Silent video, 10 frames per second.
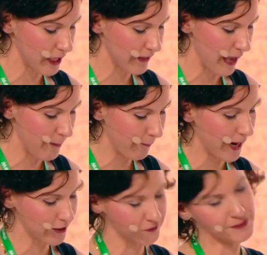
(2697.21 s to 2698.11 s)
the
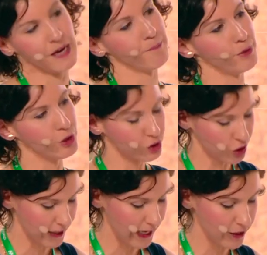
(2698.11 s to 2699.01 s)
impact of sound
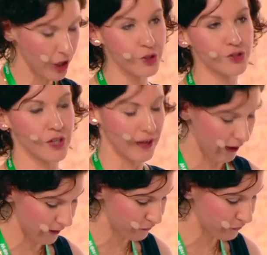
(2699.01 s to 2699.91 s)
pollution in ocean
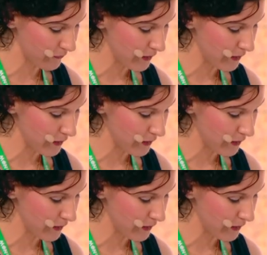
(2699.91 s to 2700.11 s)
life.